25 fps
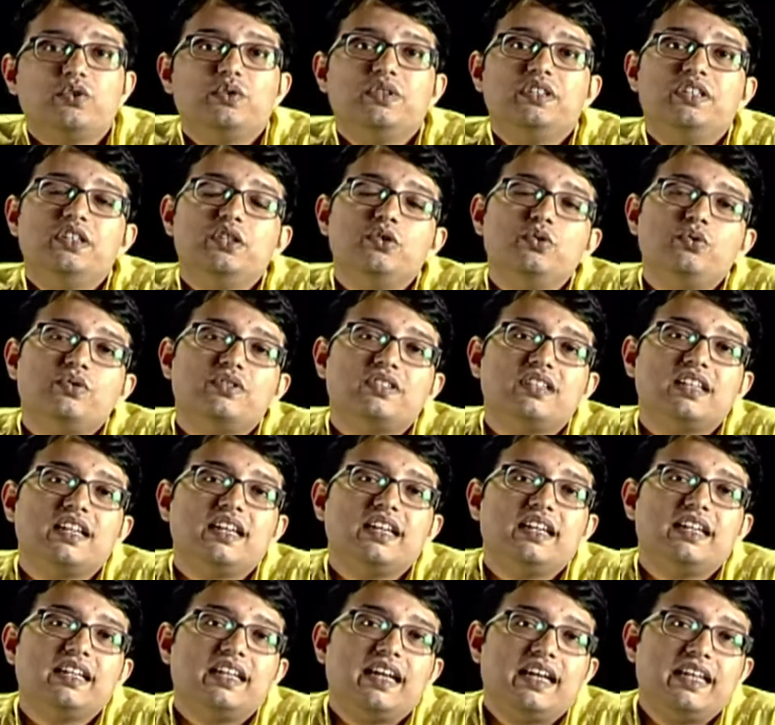use
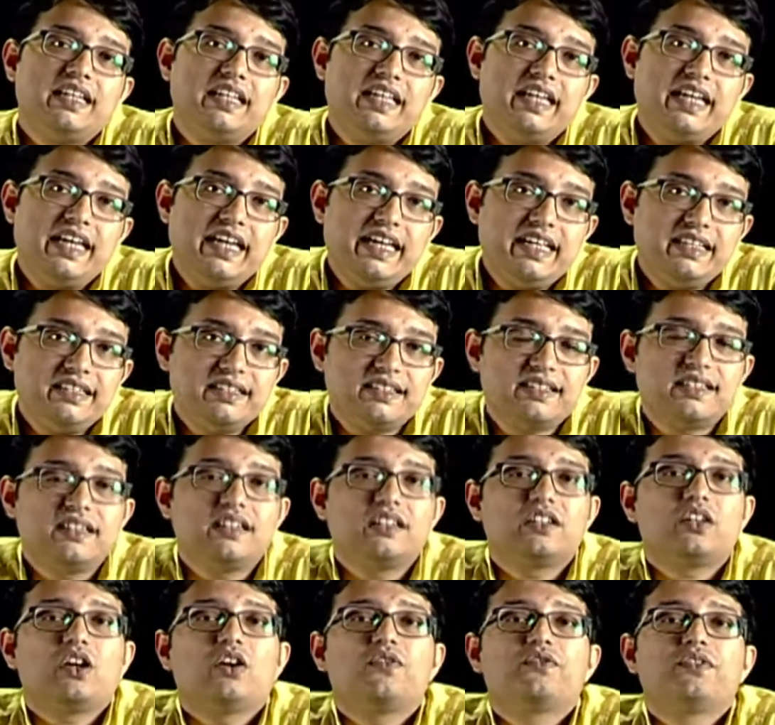an
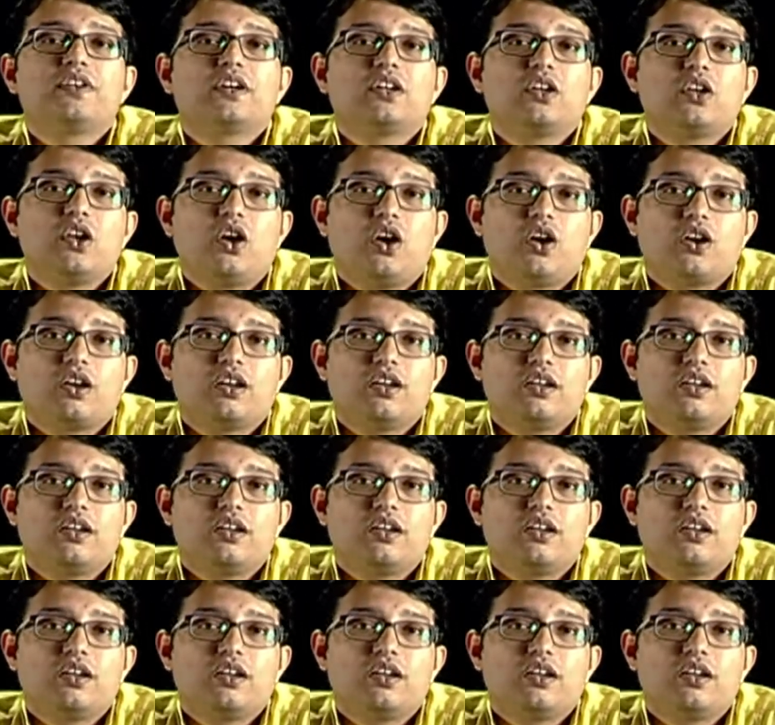insert of the clock,